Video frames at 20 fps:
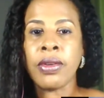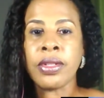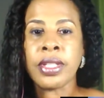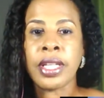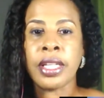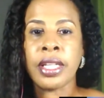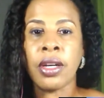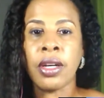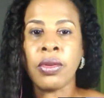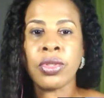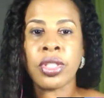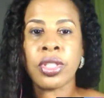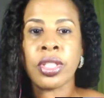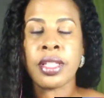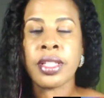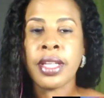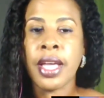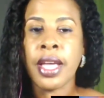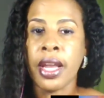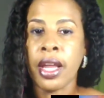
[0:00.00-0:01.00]
They don't
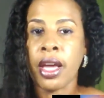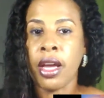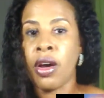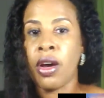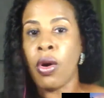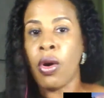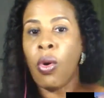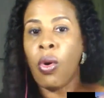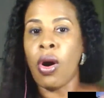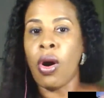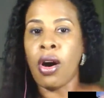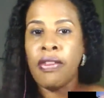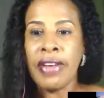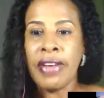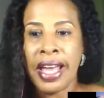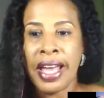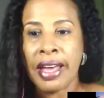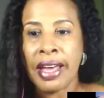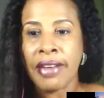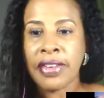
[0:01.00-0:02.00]
just kind of go off
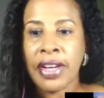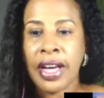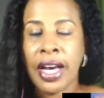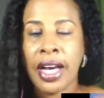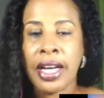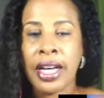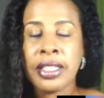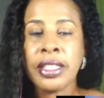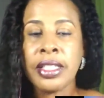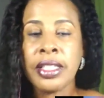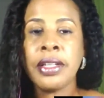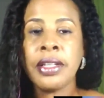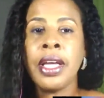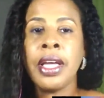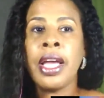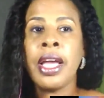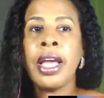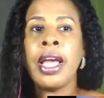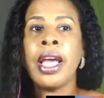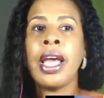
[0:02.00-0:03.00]
half cocked.
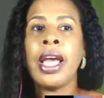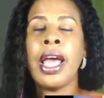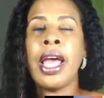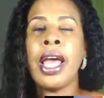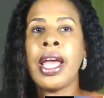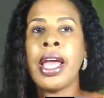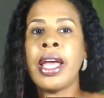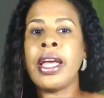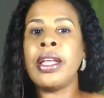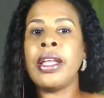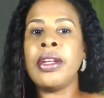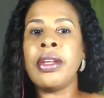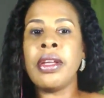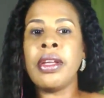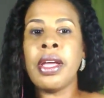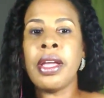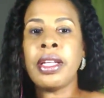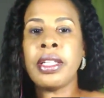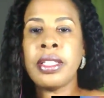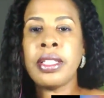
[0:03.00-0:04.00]
And
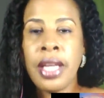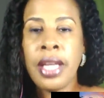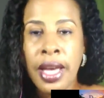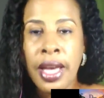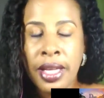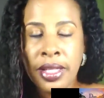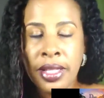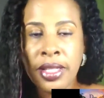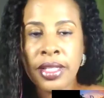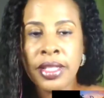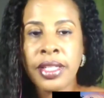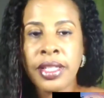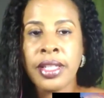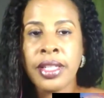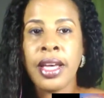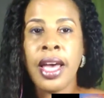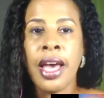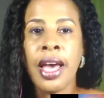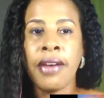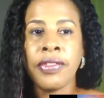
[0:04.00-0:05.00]
test
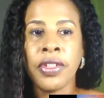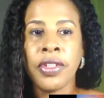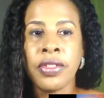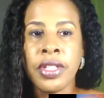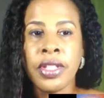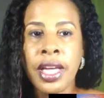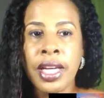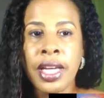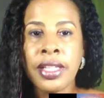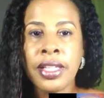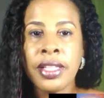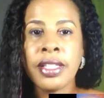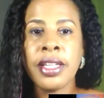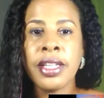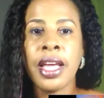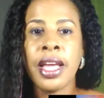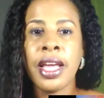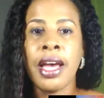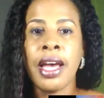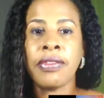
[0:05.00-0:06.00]
after test
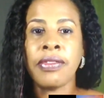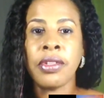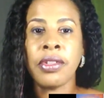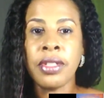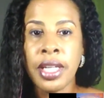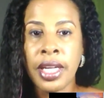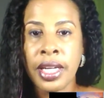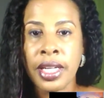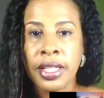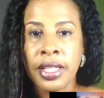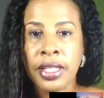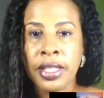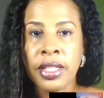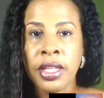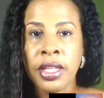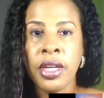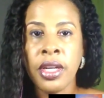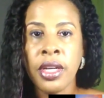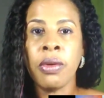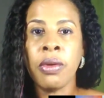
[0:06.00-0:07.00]
after test
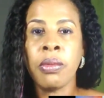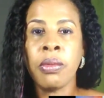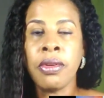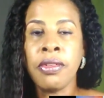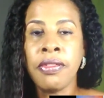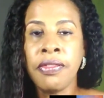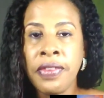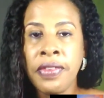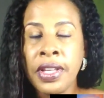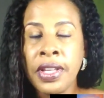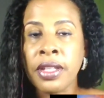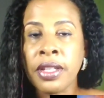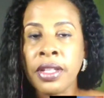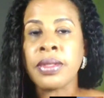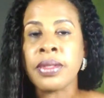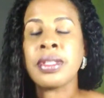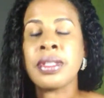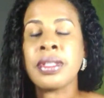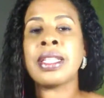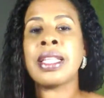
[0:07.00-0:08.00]

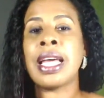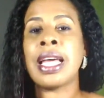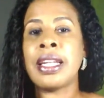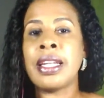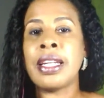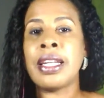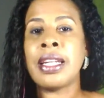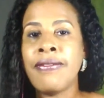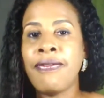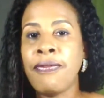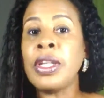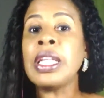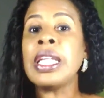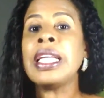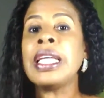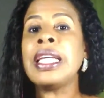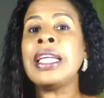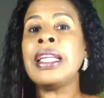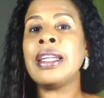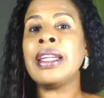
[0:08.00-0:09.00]
reveals that
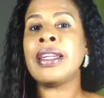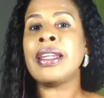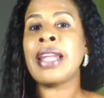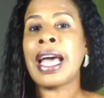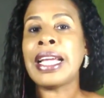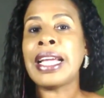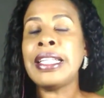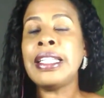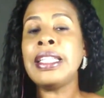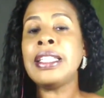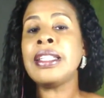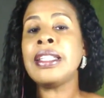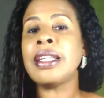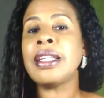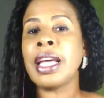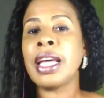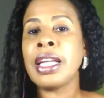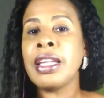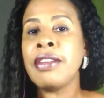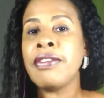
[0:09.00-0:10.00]
fully 90 to
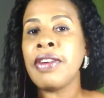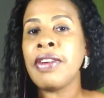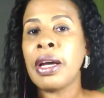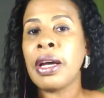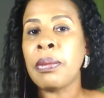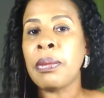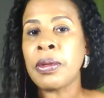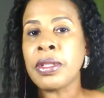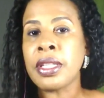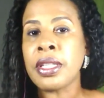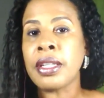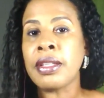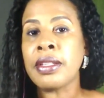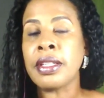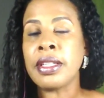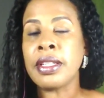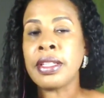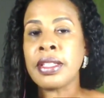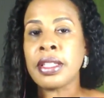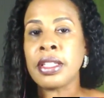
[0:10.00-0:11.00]
95% of
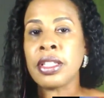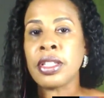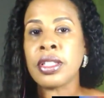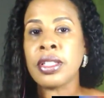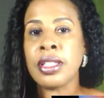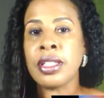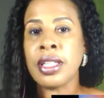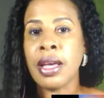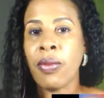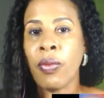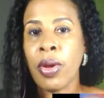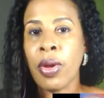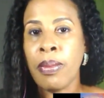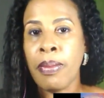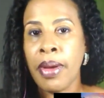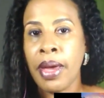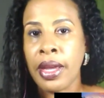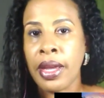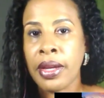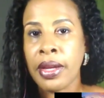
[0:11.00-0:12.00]
the decisions that we
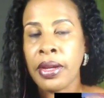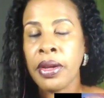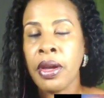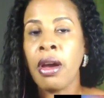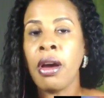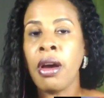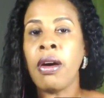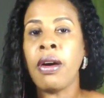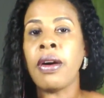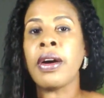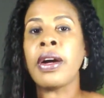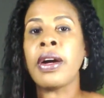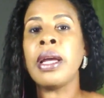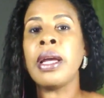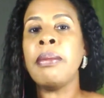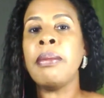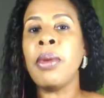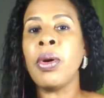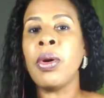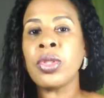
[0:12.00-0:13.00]
make are
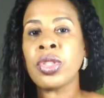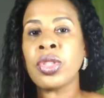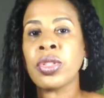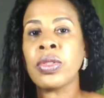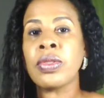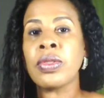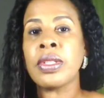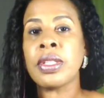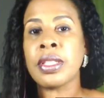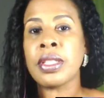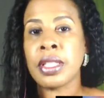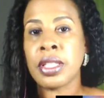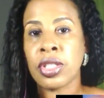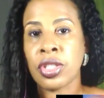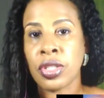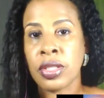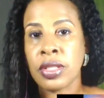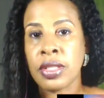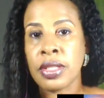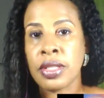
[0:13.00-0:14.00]
emotional
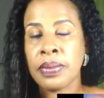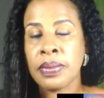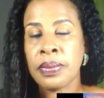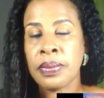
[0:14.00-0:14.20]
decisions.